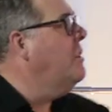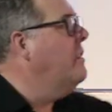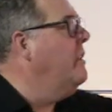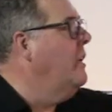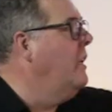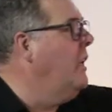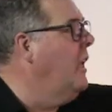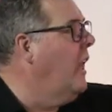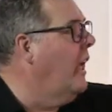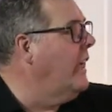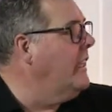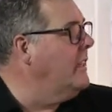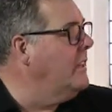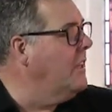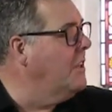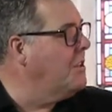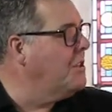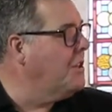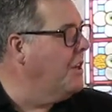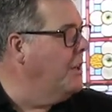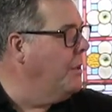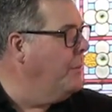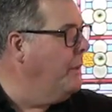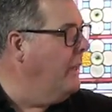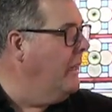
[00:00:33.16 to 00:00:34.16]
of the light that's
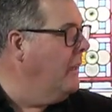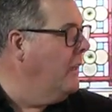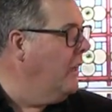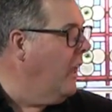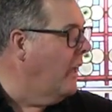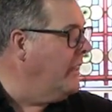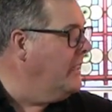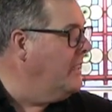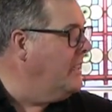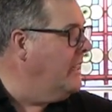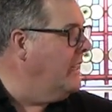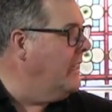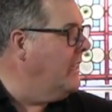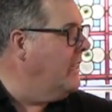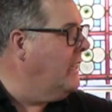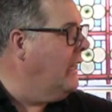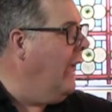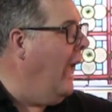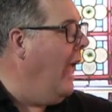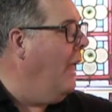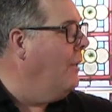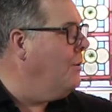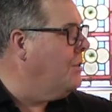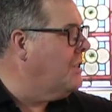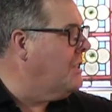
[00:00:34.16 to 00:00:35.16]
going to be lighting
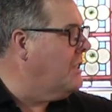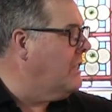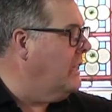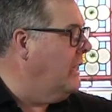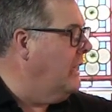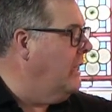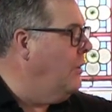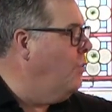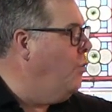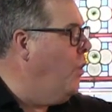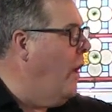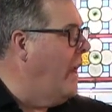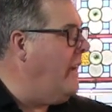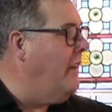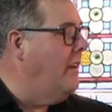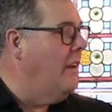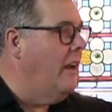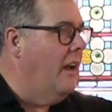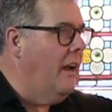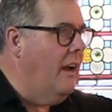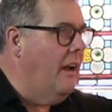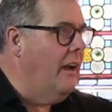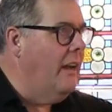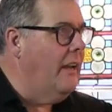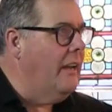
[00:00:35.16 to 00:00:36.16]
Kelsey when
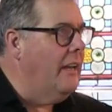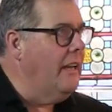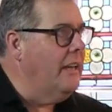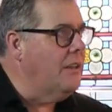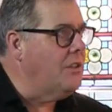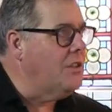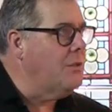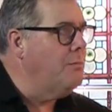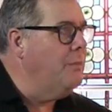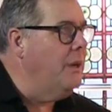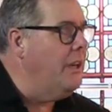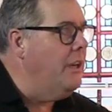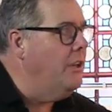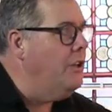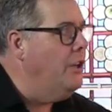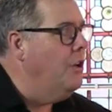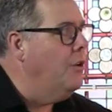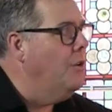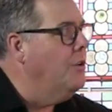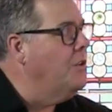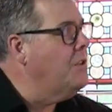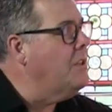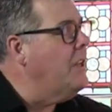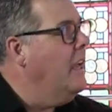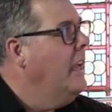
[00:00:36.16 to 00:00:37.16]
uh, it's being
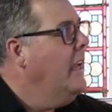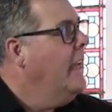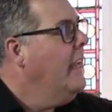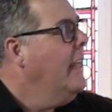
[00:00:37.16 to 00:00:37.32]
used